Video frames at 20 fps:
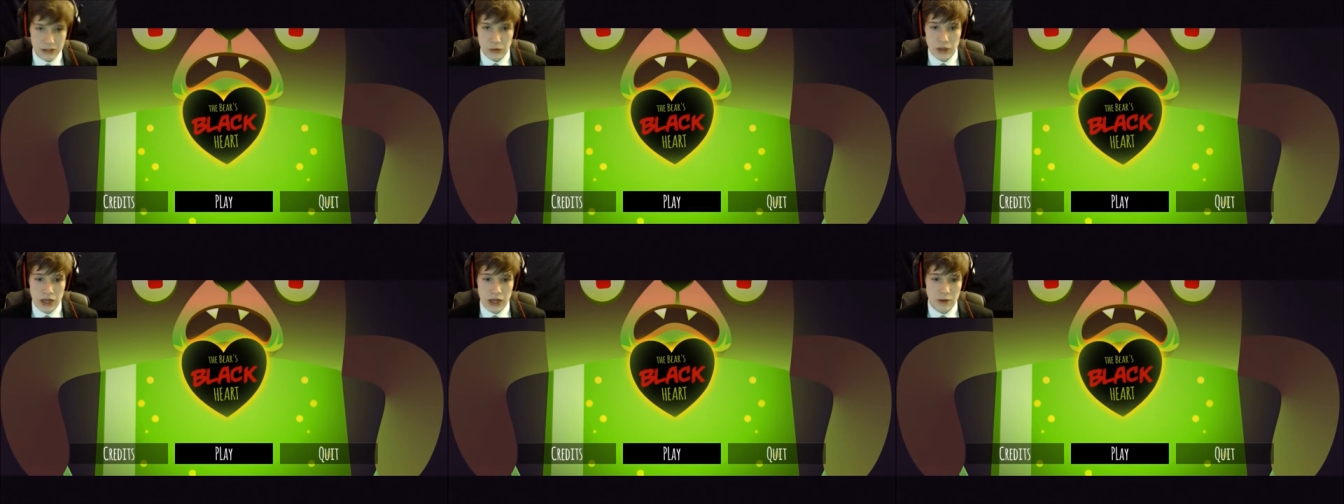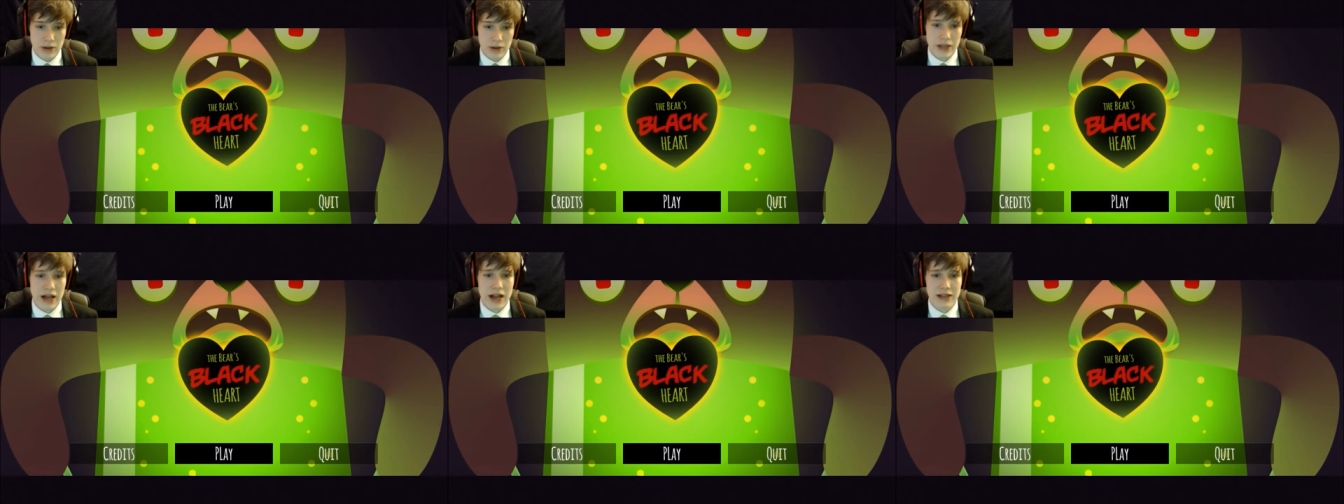well
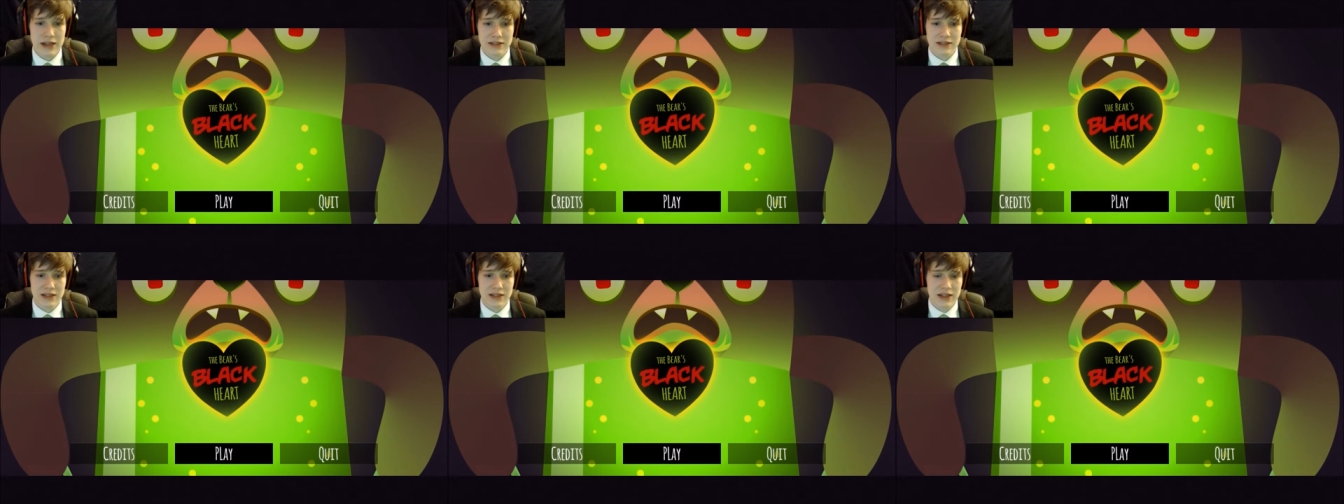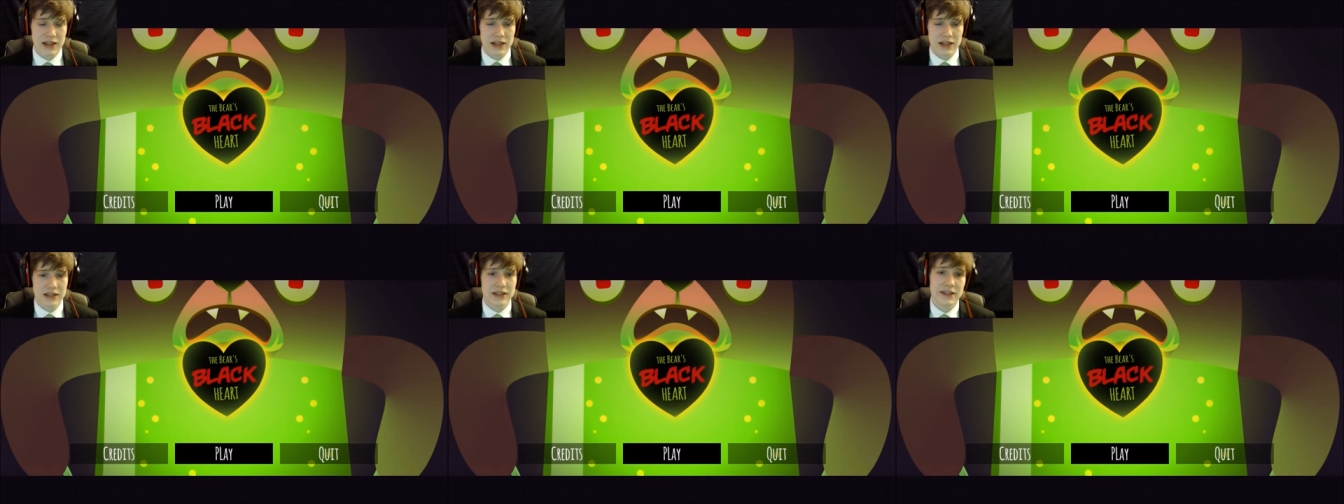anyway guys,
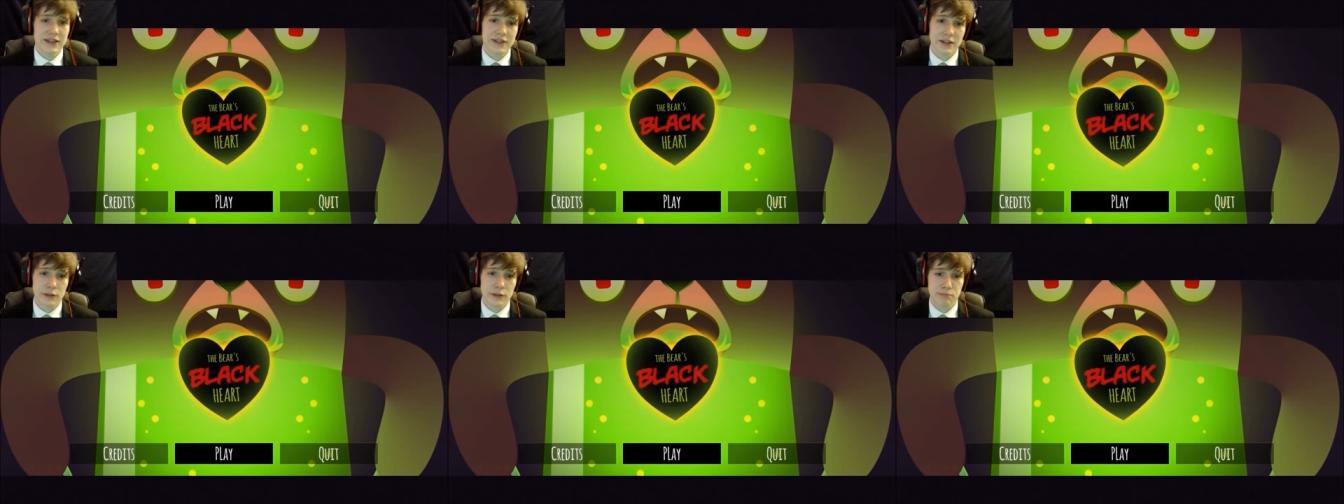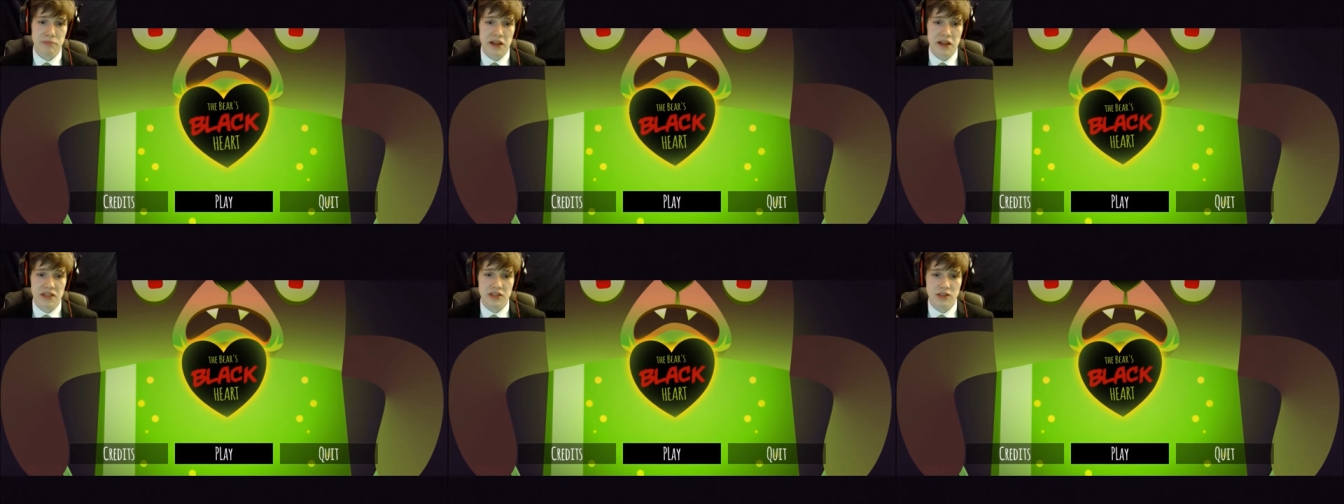this has
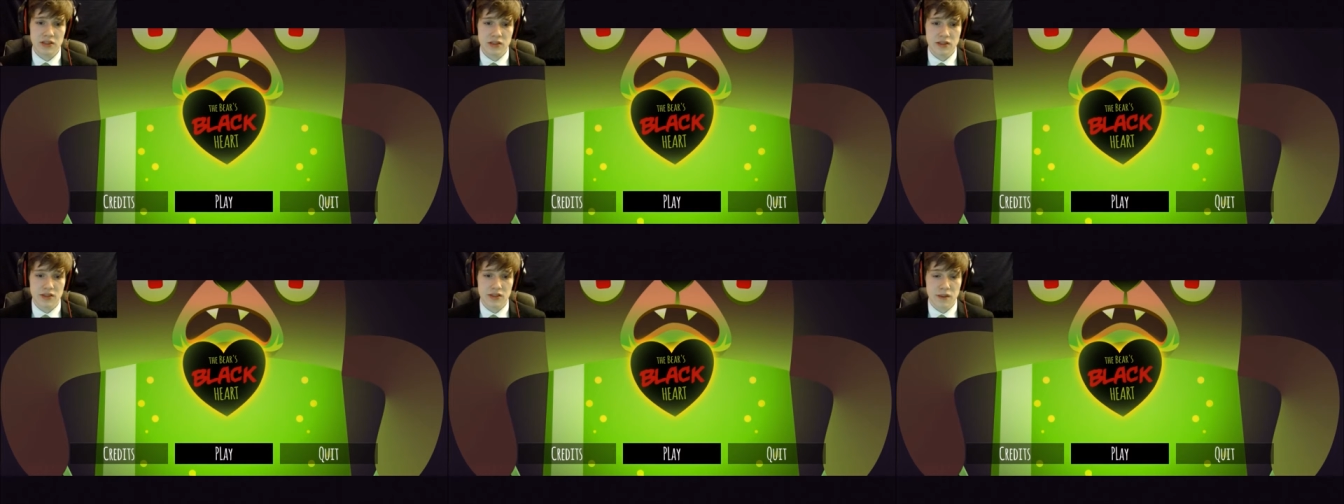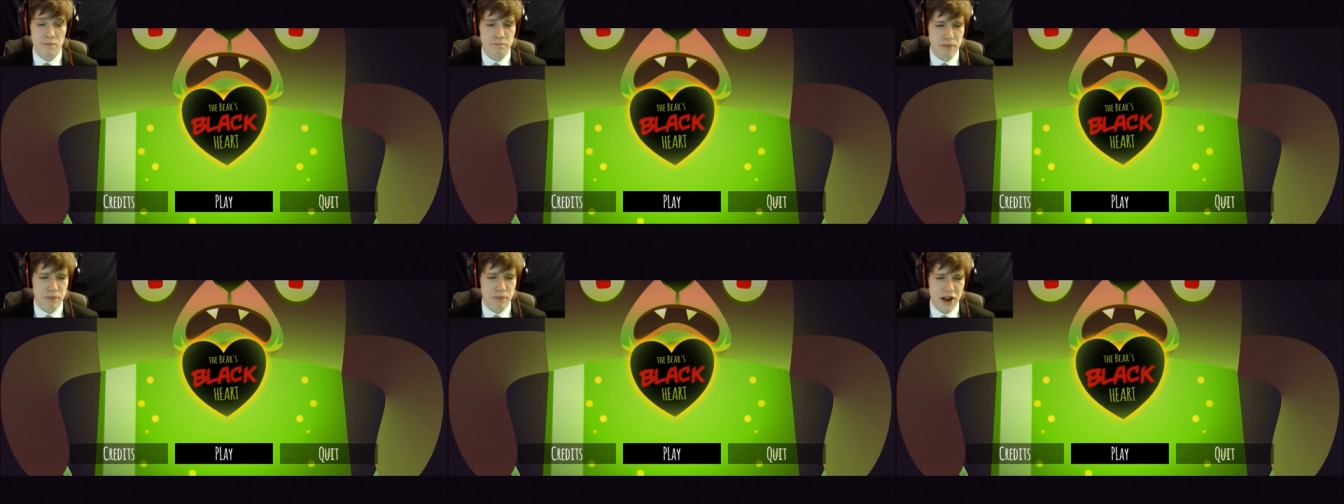been
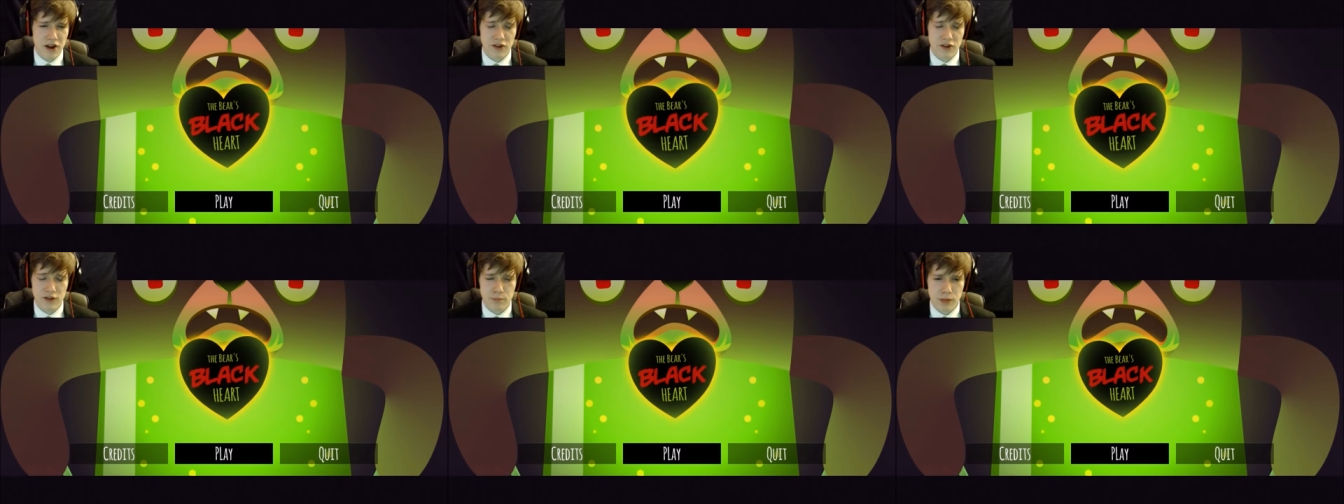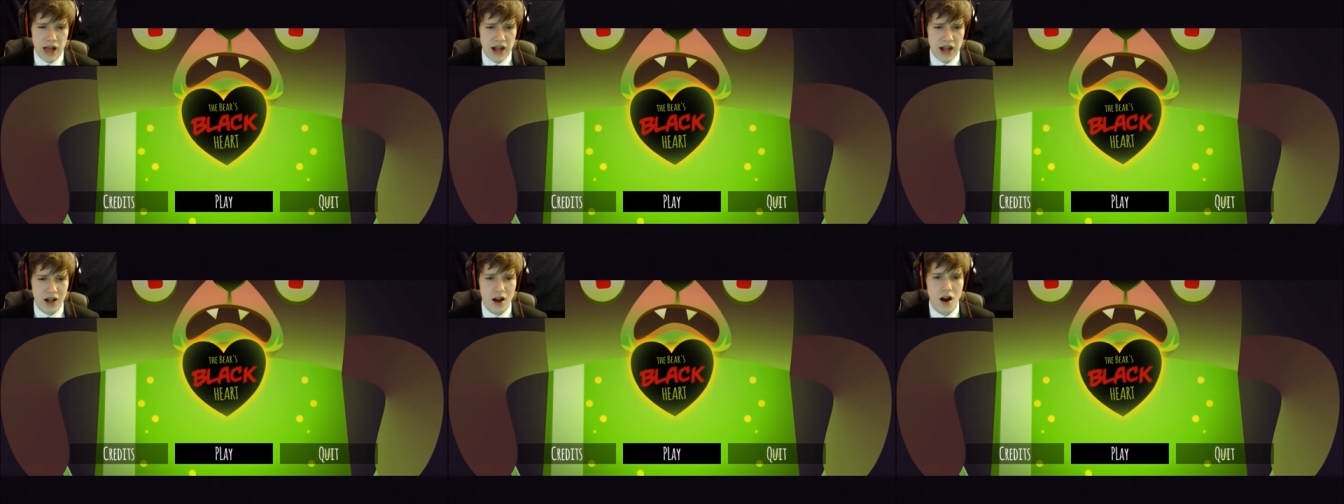The Bear's
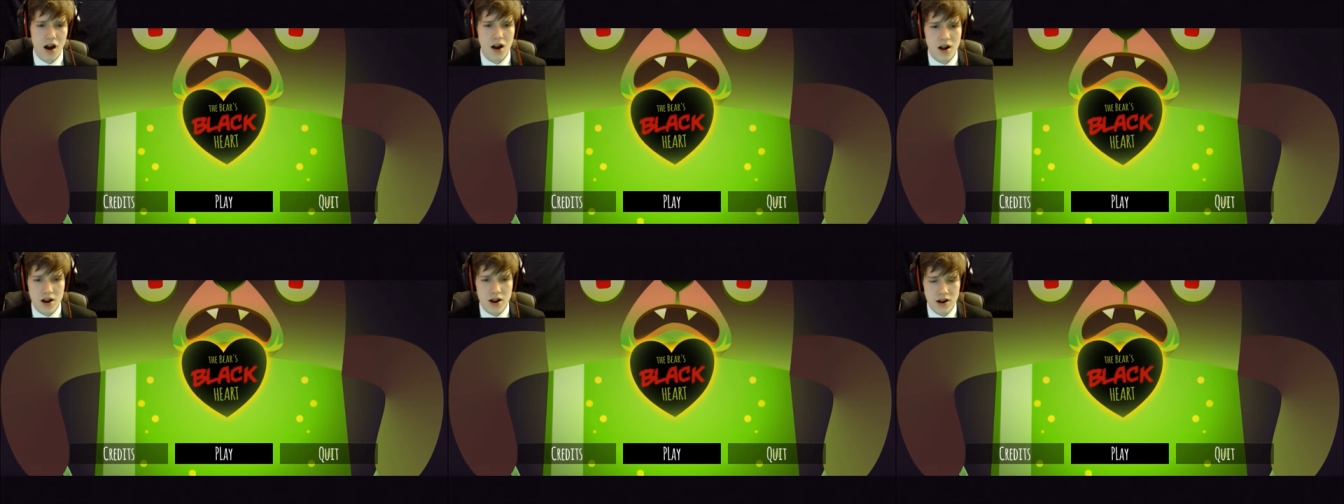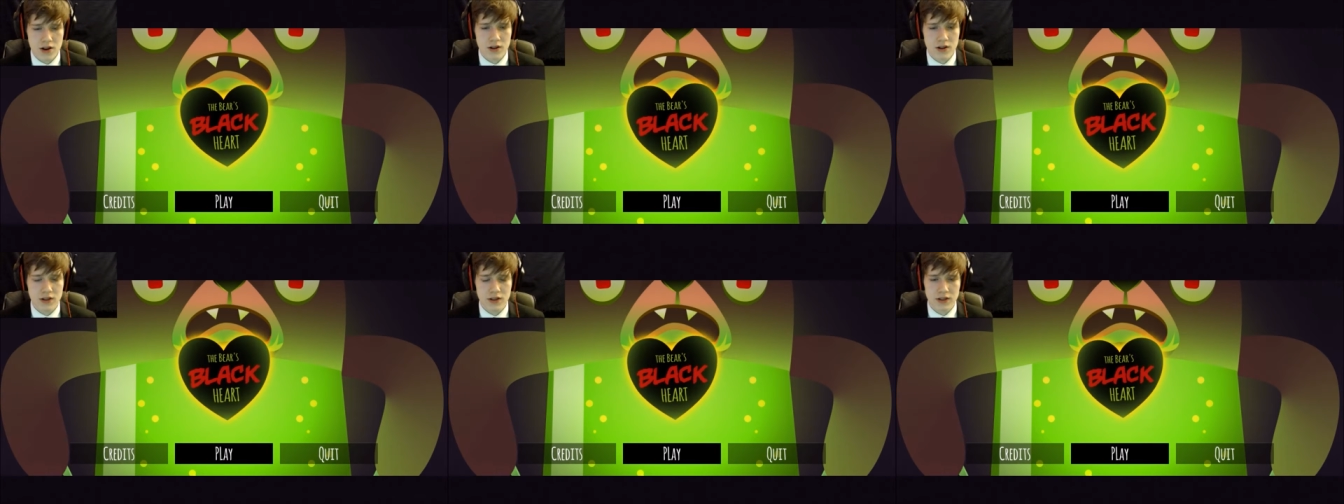Black
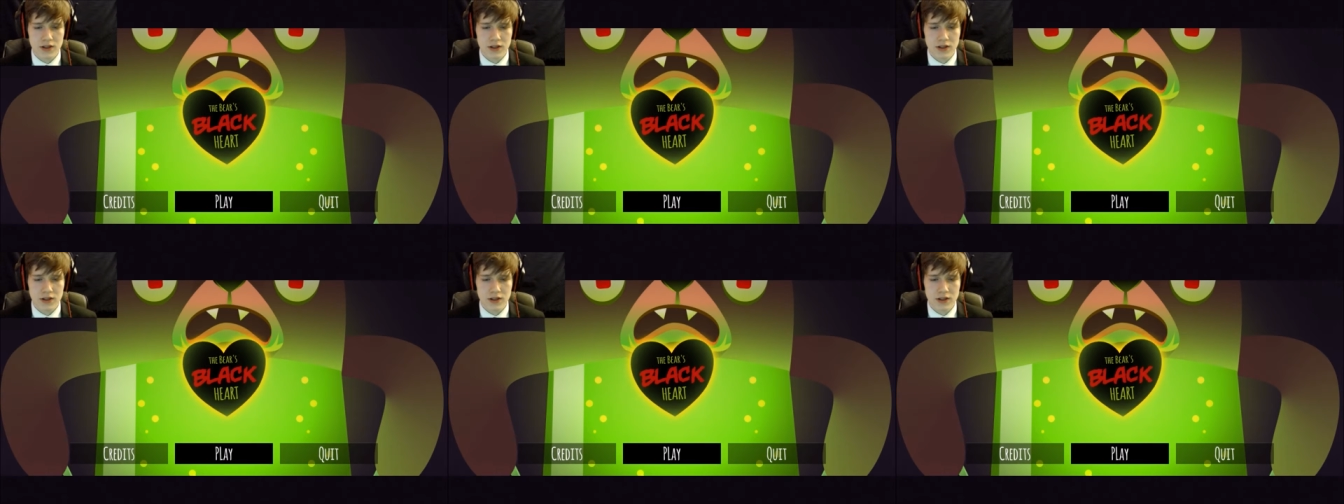Heart.